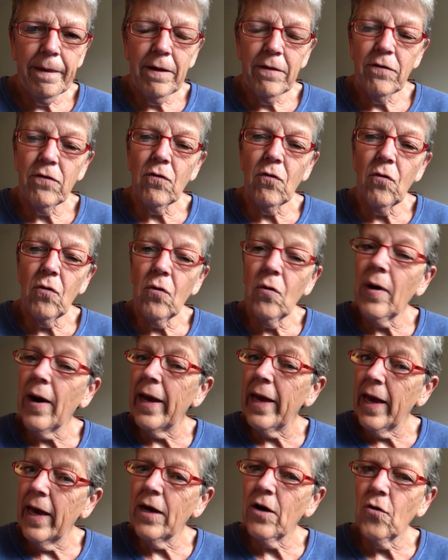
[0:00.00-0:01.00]
So
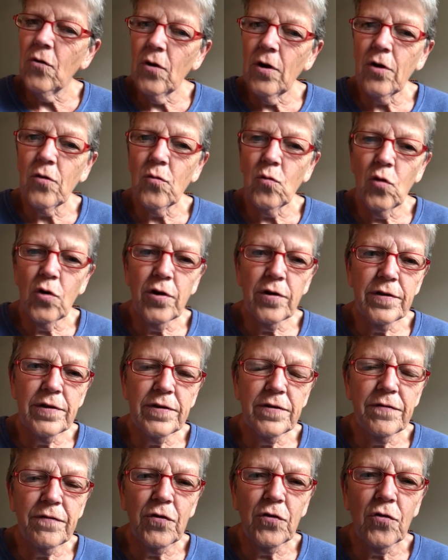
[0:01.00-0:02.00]
I echo her
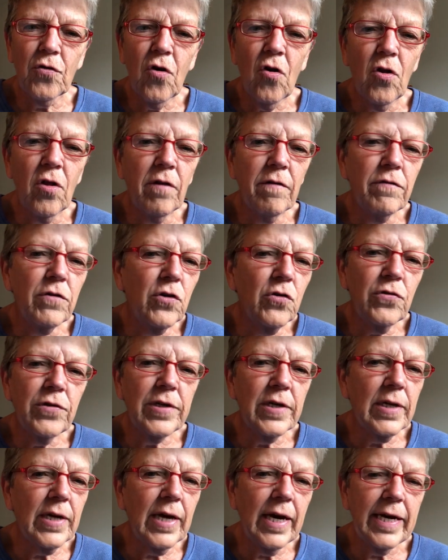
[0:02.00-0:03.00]
words for all of you
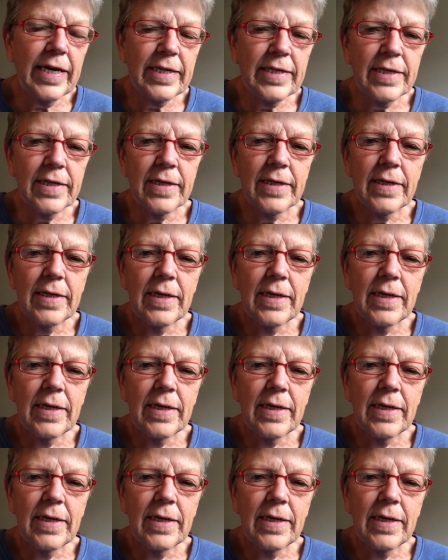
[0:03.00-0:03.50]
tonight.